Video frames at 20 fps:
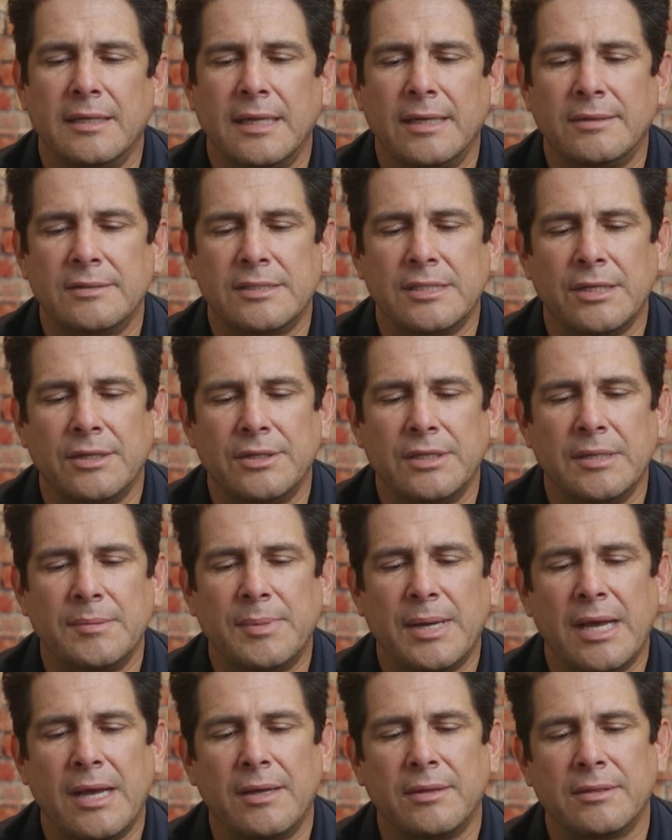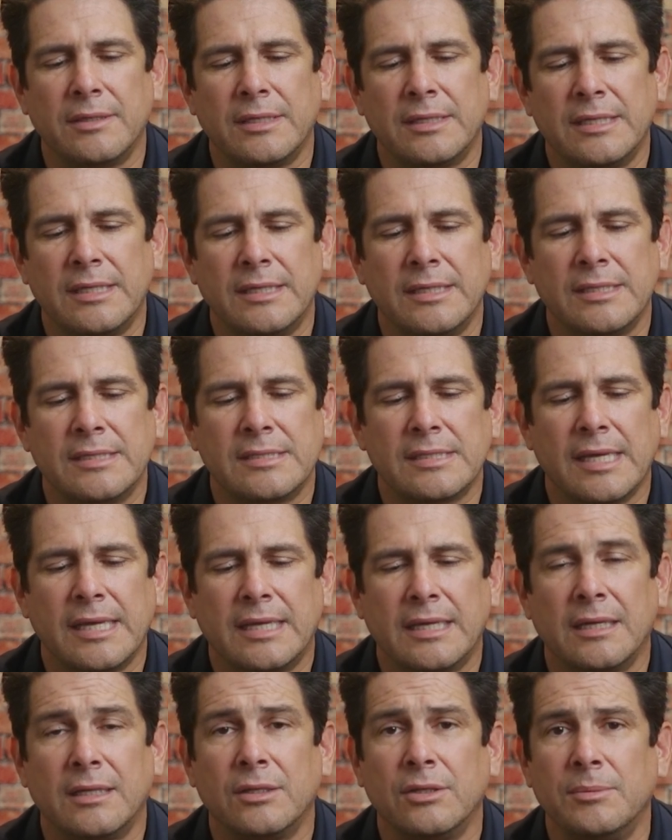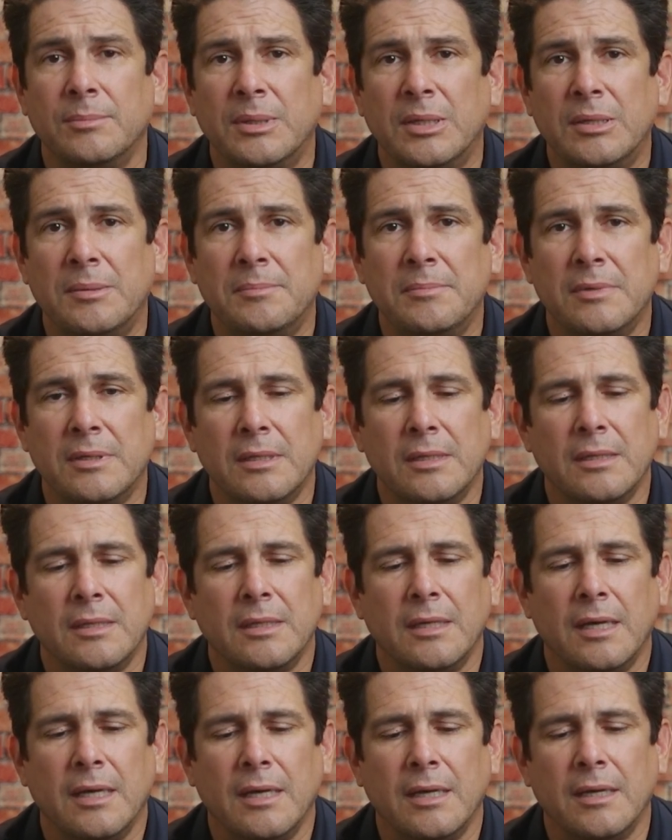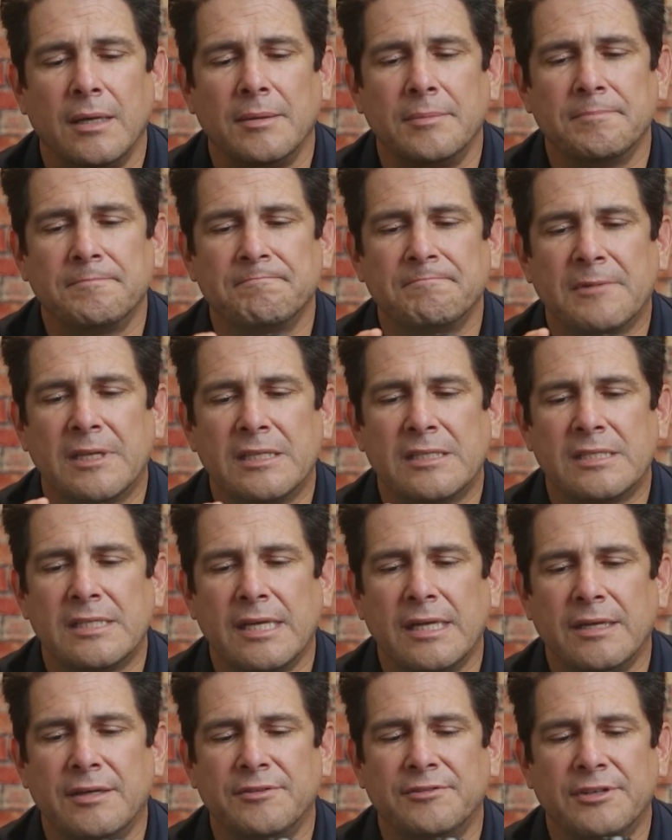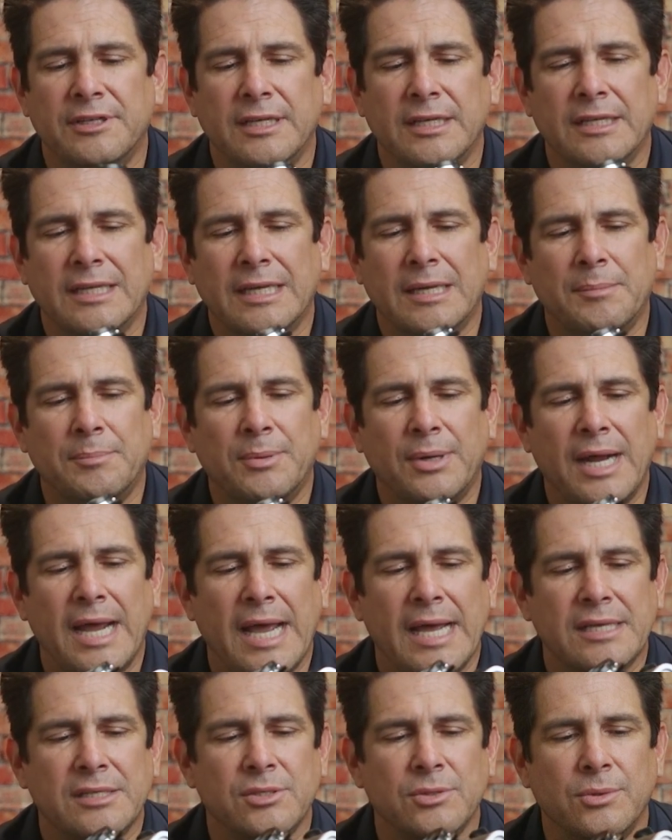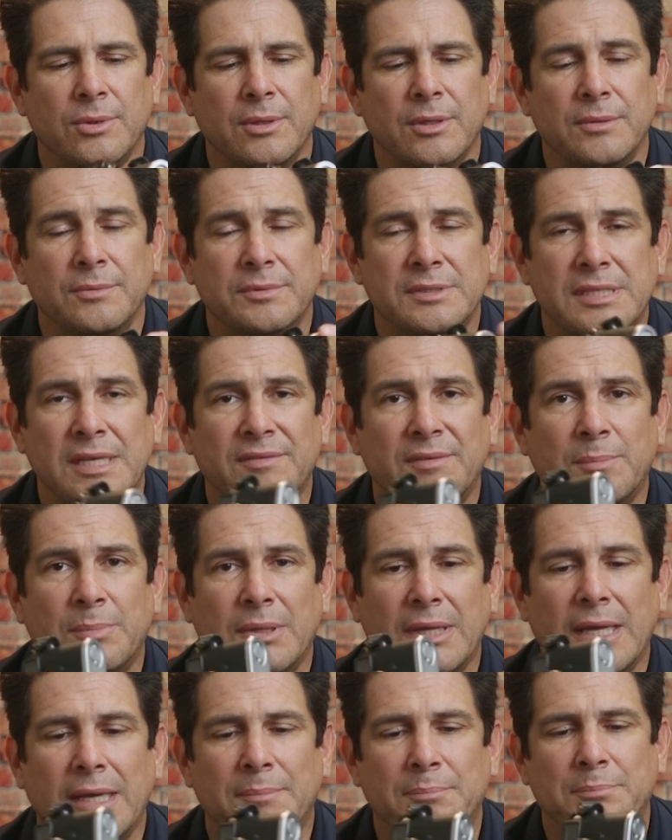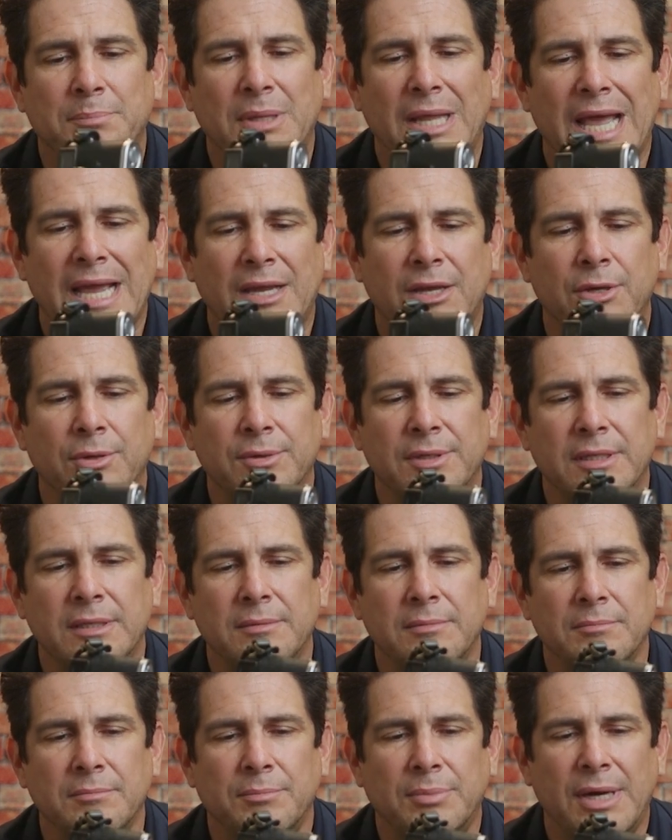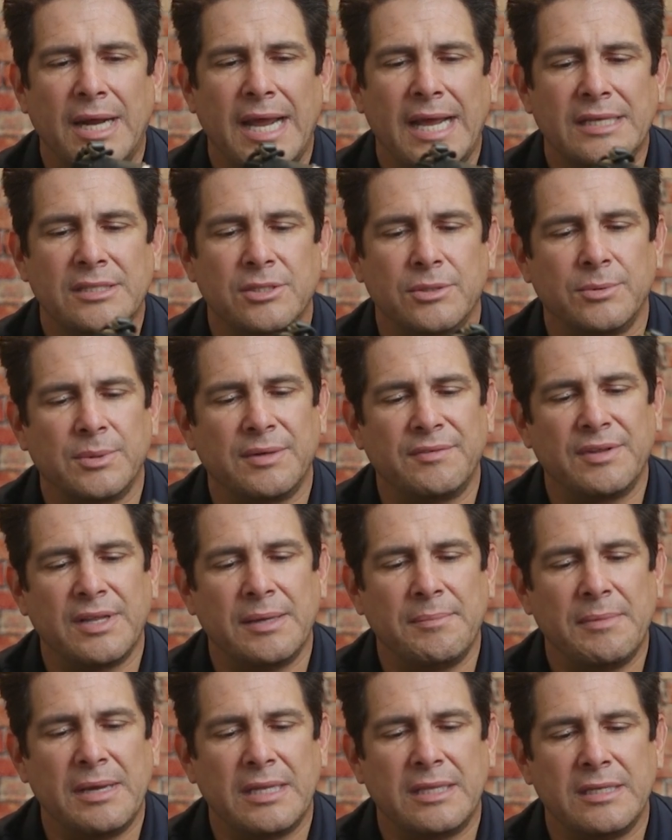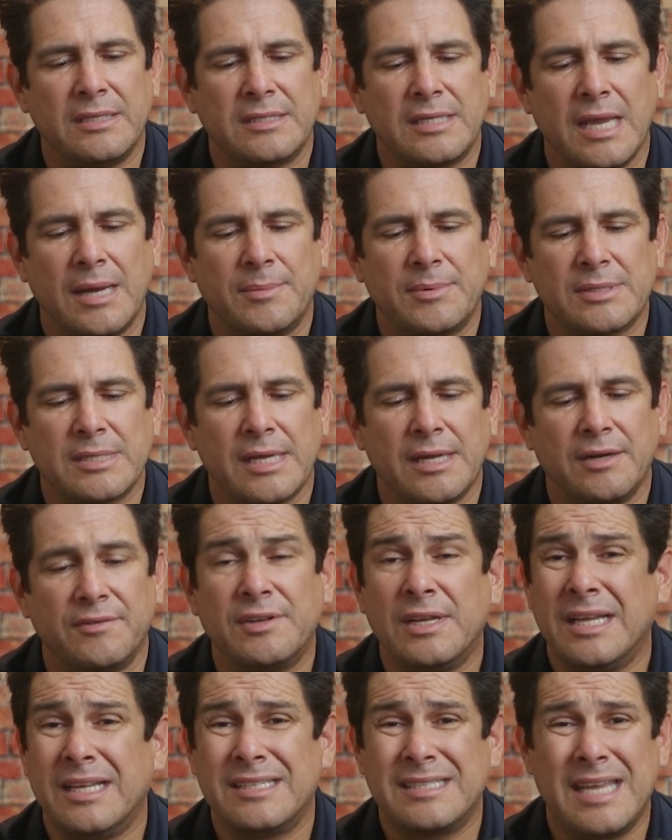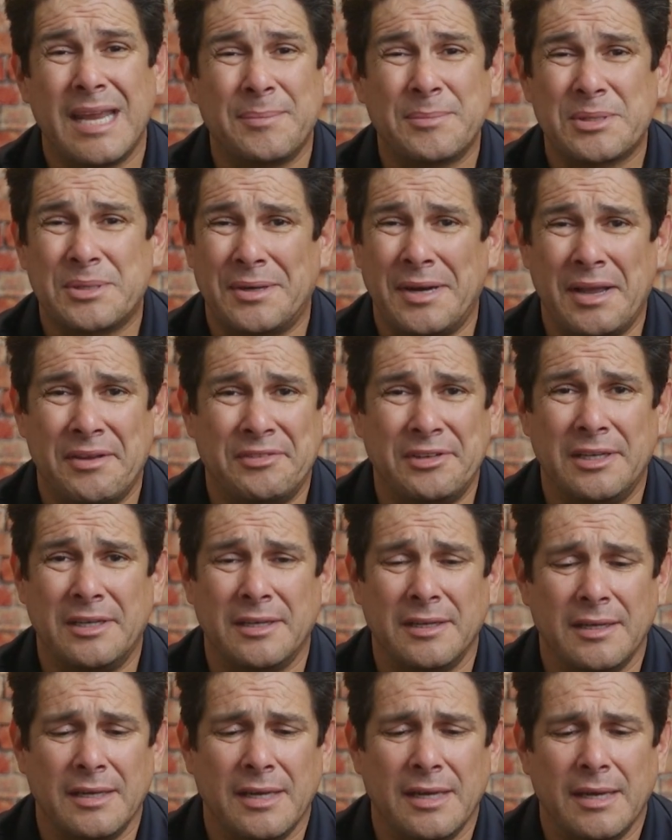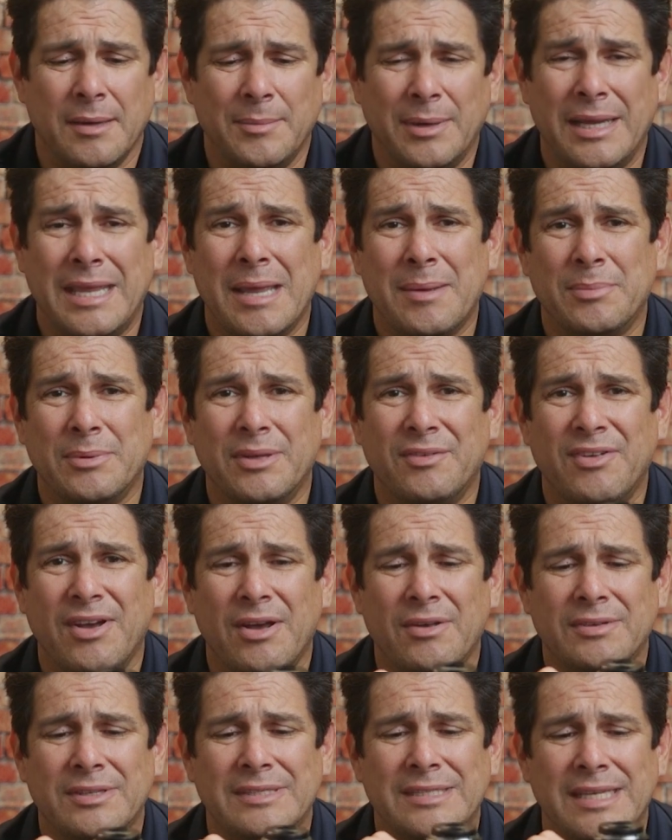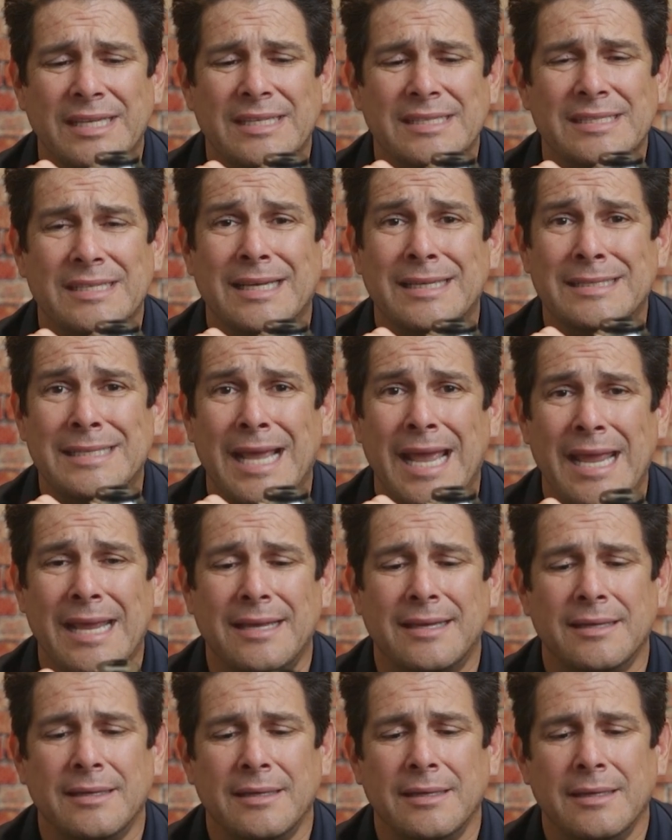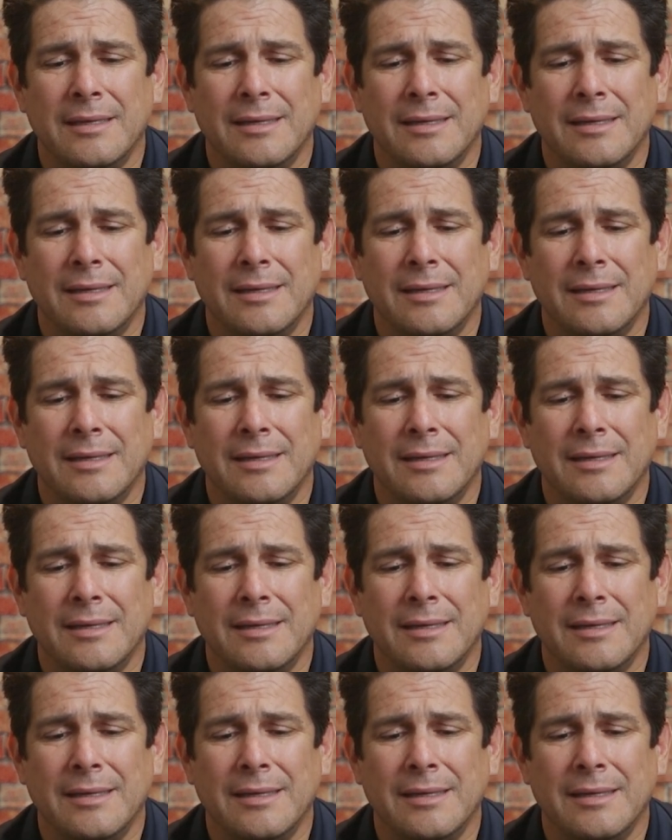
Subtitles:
that I was telling you about that is like an aluminum instead of like a brass, or instead of a black coated brass or whatever they make these cameras out of. These cameras are heavy. I can't believe how this thing is a tank.